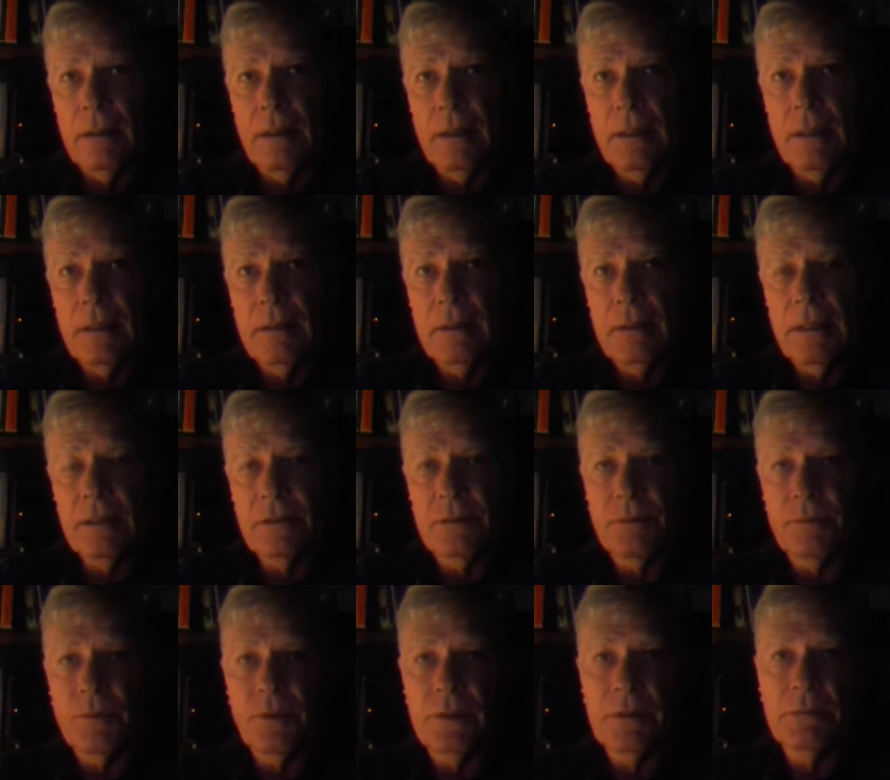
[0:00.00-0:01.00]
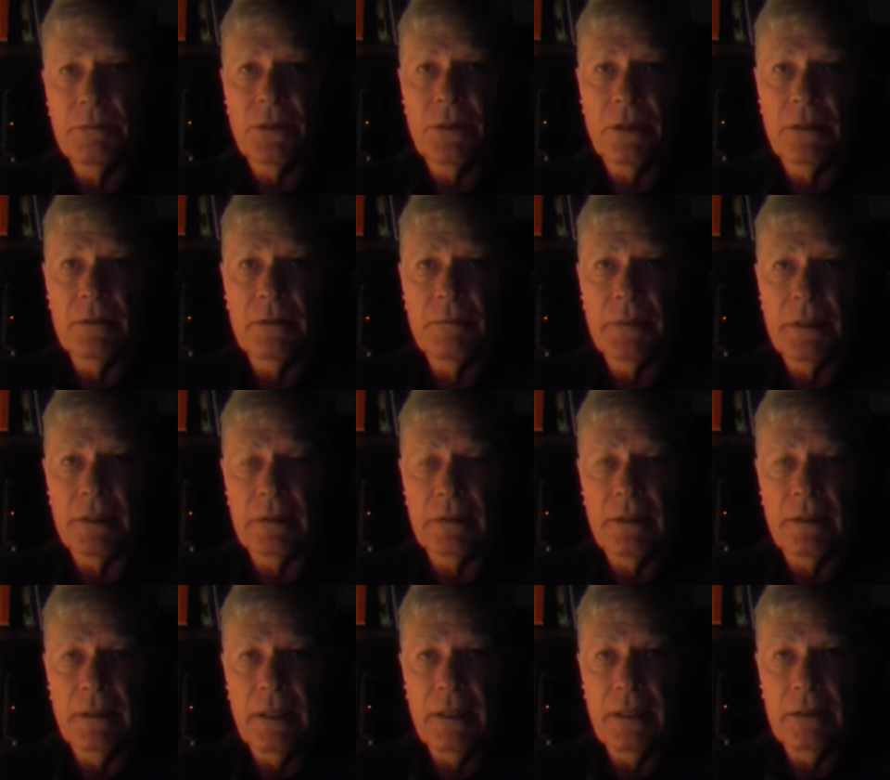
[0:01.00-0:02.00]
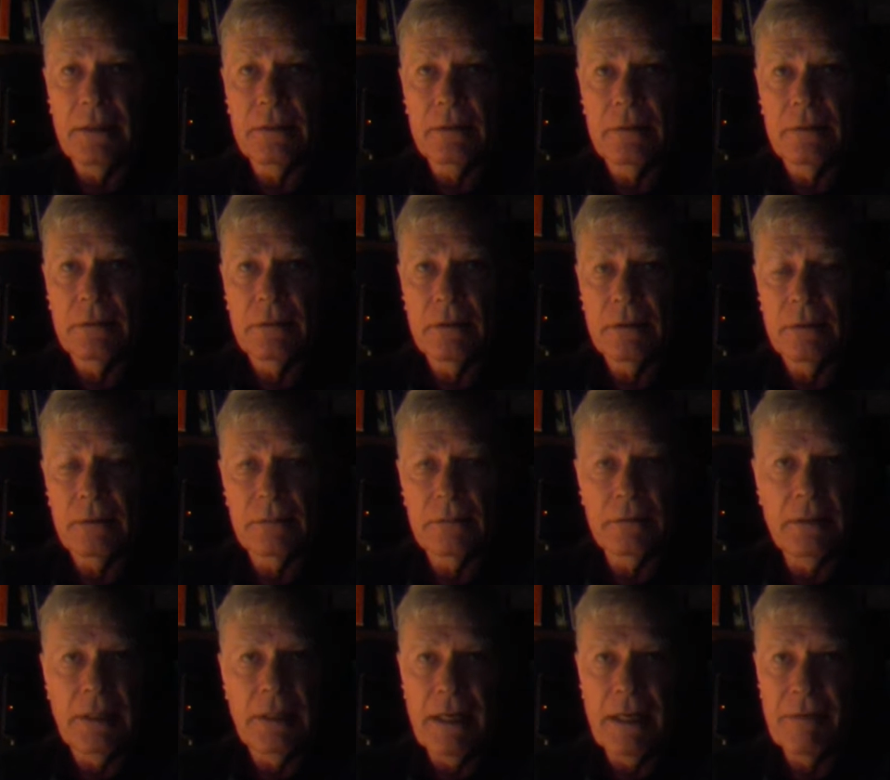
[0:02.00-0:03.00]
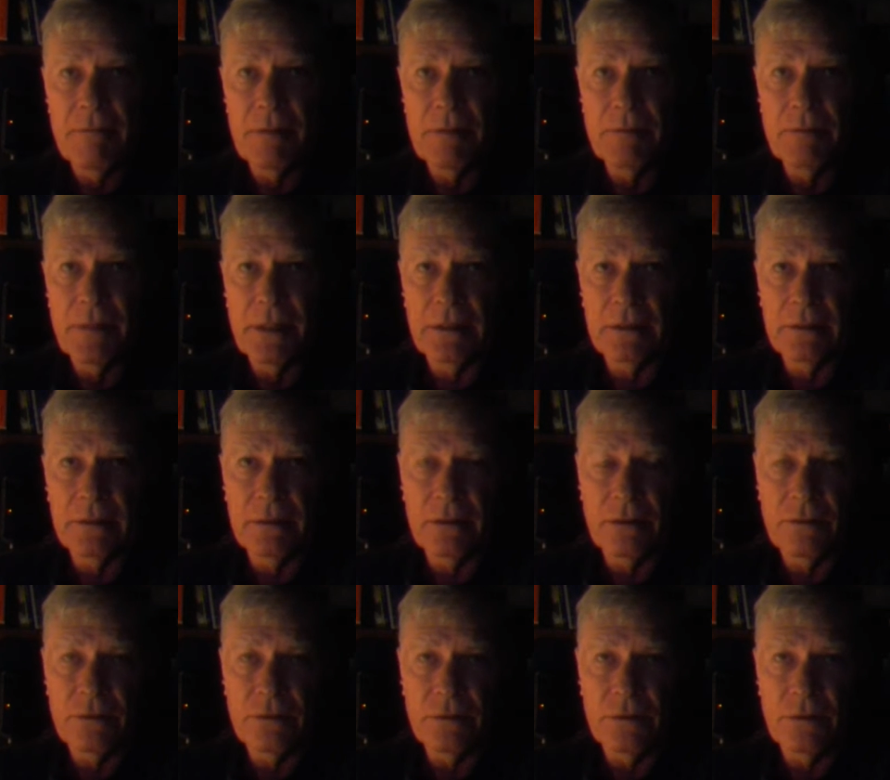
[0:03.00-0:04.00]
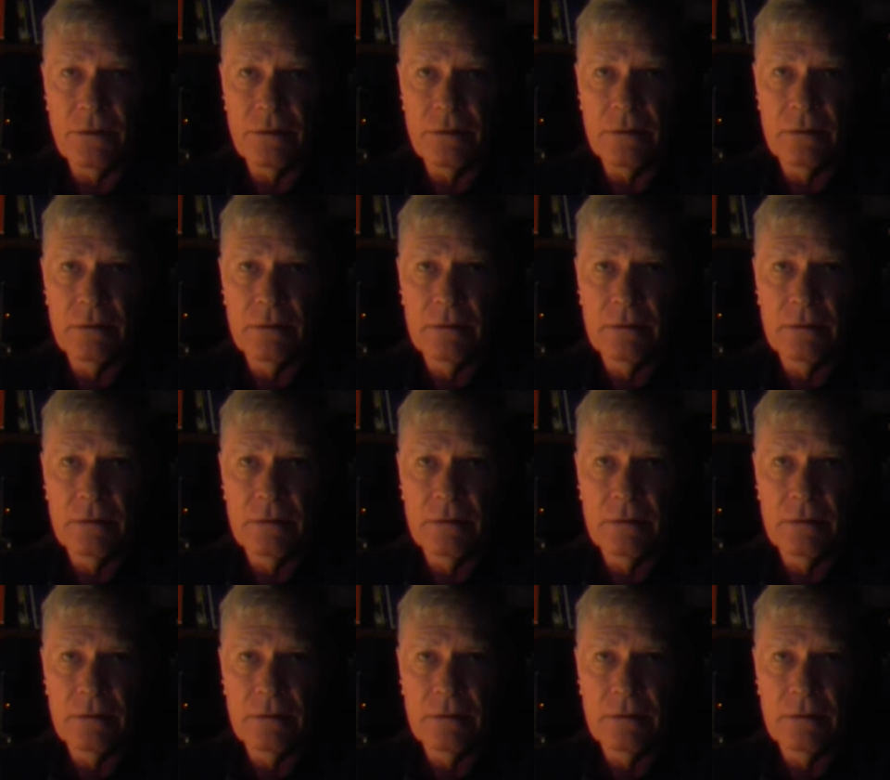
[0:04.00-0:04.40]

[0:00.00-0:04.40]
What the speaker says: And that's the point I'm trying to make today, and have been making all along.